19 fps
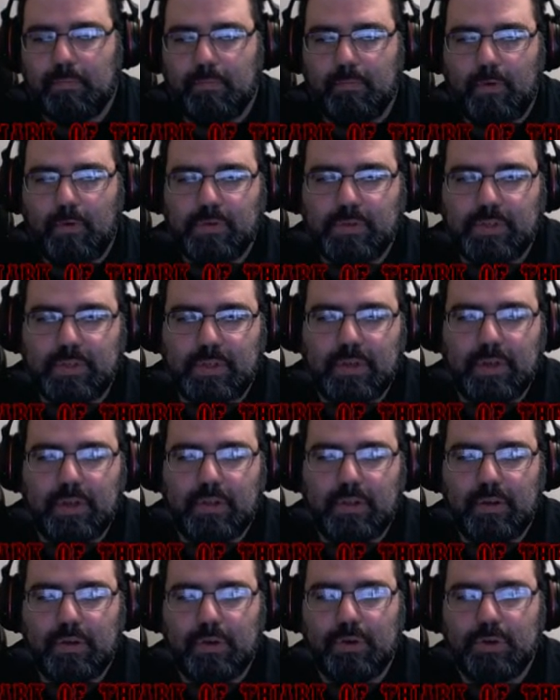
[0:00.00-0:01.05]
mostly
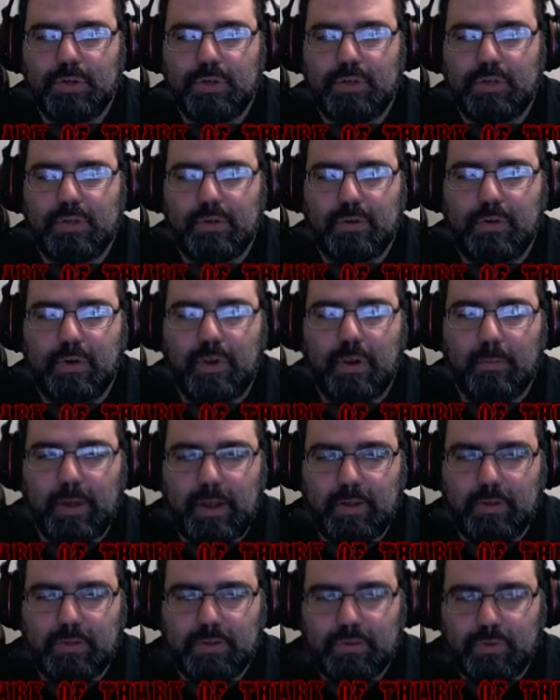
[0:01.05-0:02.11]
they're usually doing
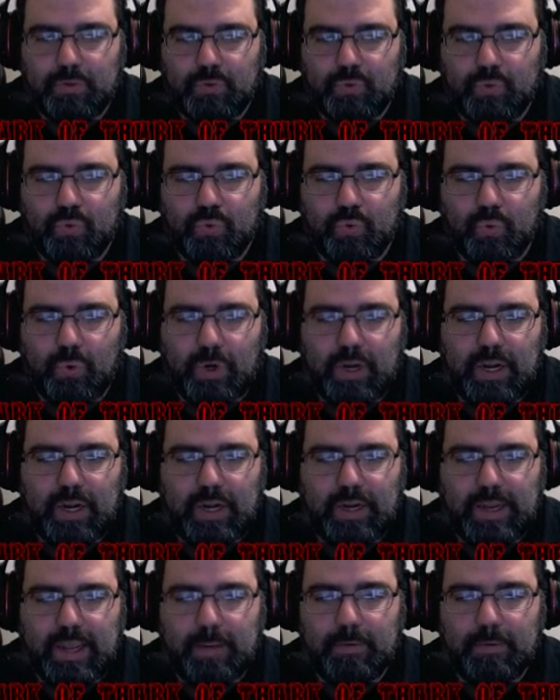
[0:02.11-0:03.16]
about 20
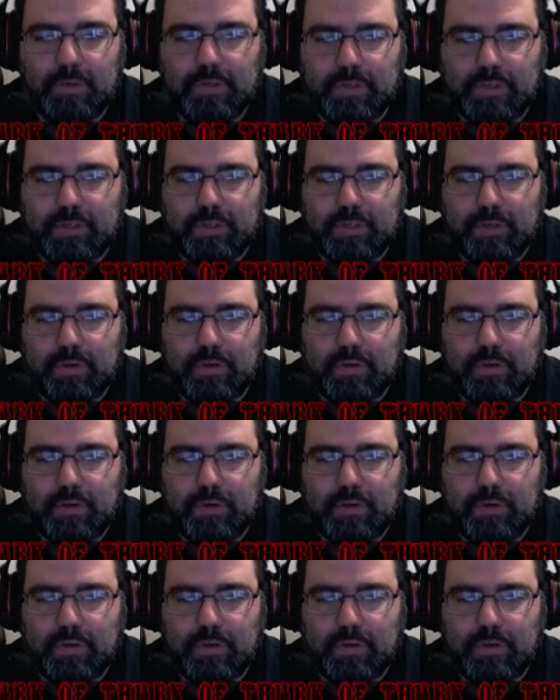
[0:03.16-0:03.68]
damage or so.